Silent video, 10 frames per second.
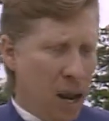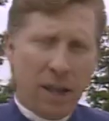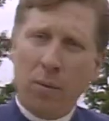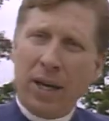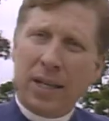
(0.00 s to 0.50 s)

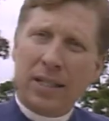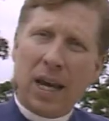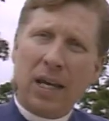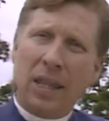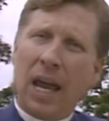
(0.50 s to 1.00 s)
that we can
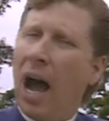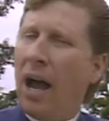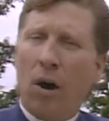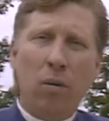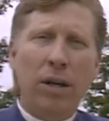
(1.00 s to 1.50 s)
take the
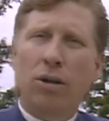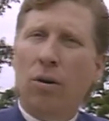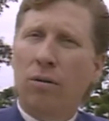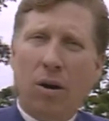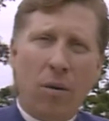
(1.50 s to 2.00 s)
I only
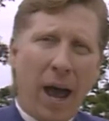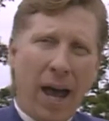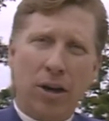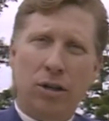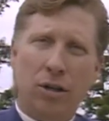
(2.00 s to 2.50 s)
don't know
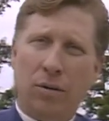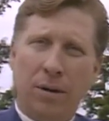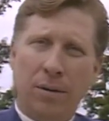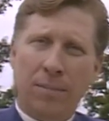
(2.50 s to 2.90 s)
attitude.